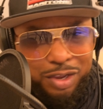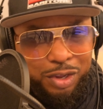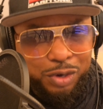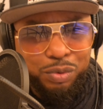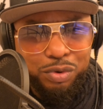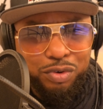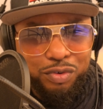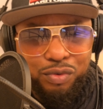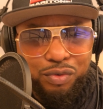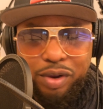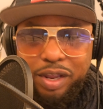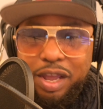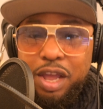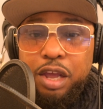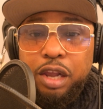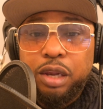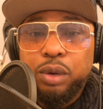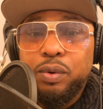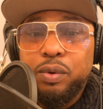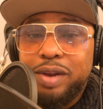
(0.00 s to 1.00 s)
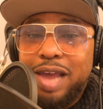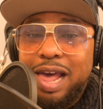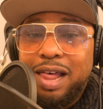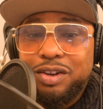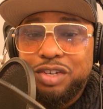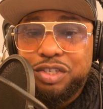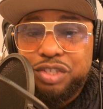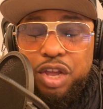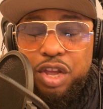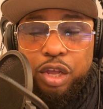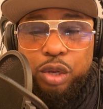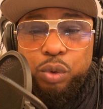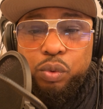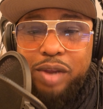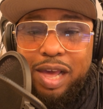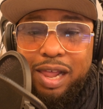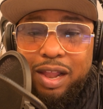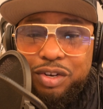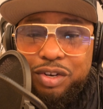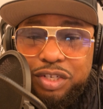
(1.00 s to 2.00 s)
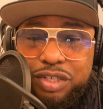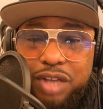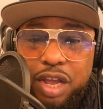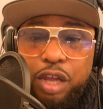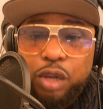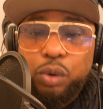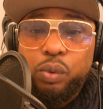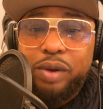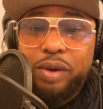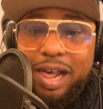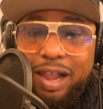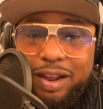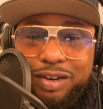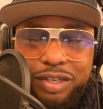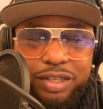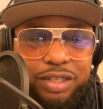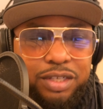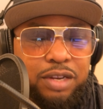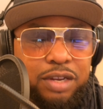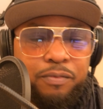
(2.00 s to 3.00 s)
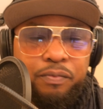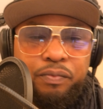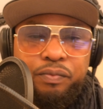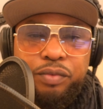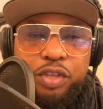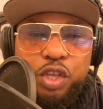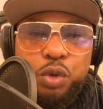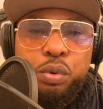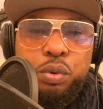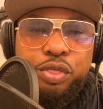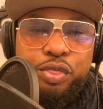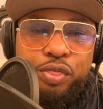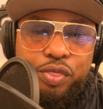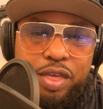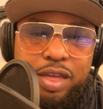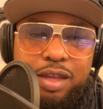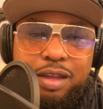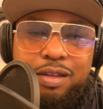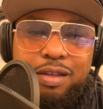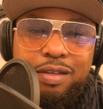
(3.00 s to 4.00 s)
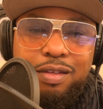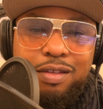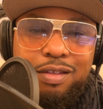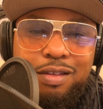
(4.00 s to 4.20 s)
gluten-free, gluten allergies, gluten allergies, gluten allergies? You would think